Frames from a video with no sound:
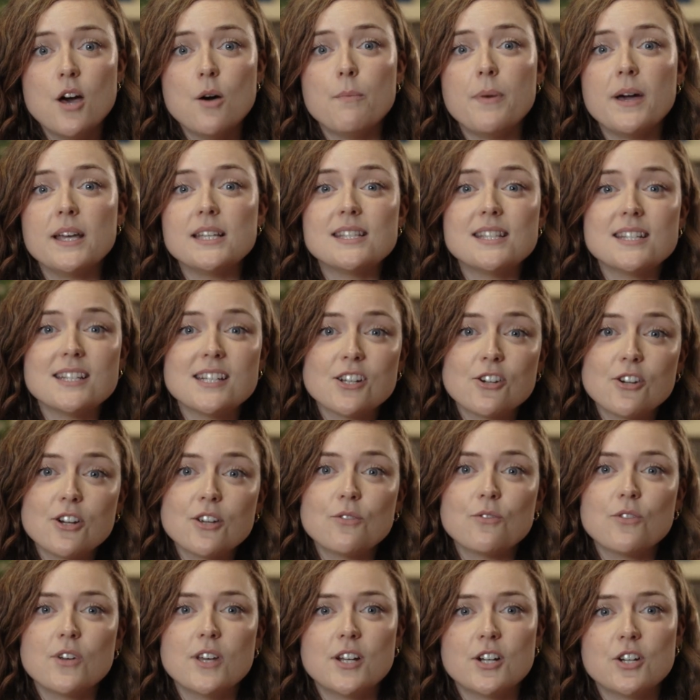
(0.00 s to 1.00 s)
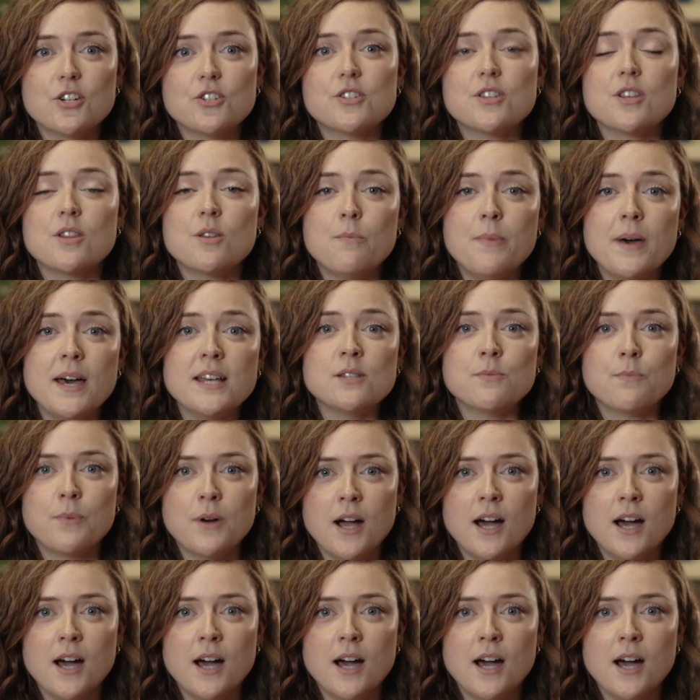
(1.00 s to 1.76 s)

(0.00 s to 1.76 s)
by steering readers to the best